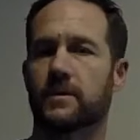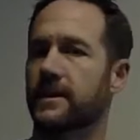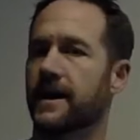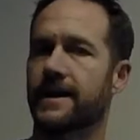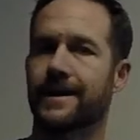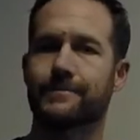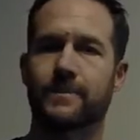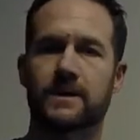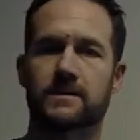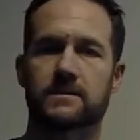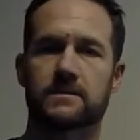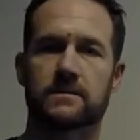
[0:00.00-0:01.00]

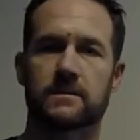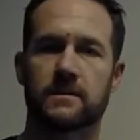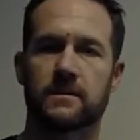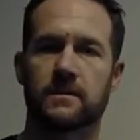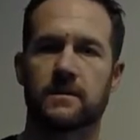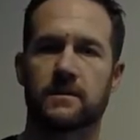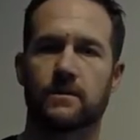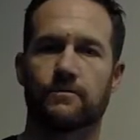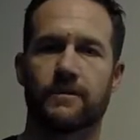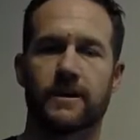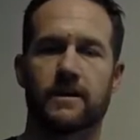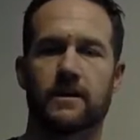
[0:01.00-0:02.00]
$99. You'll
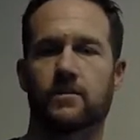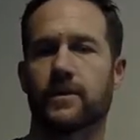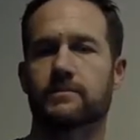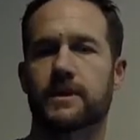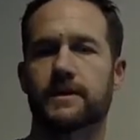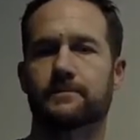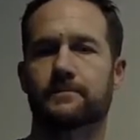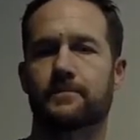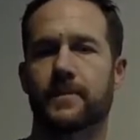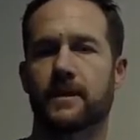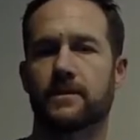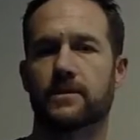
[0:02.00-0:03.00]
find it on our website,
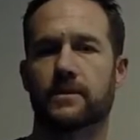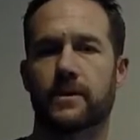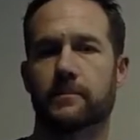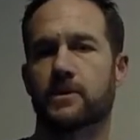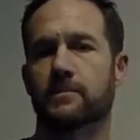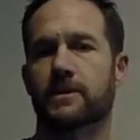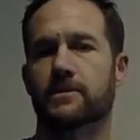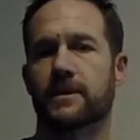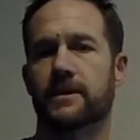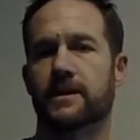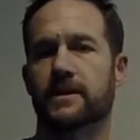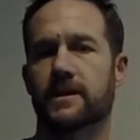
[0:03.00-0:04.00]

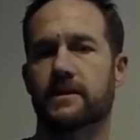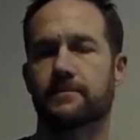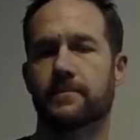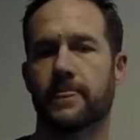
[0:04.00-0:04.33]
enduromtbtraining.com.